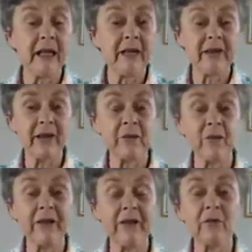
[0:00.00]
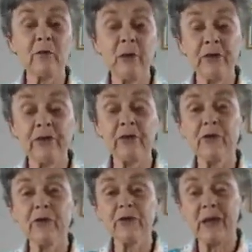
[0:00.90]
In fact, one of the original
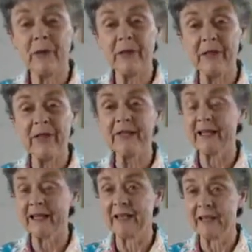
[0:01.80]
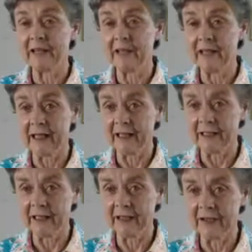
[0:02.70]
Japanese dietary
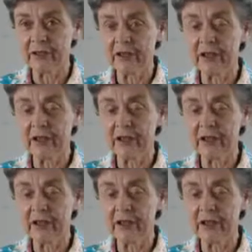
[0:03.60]
guidelines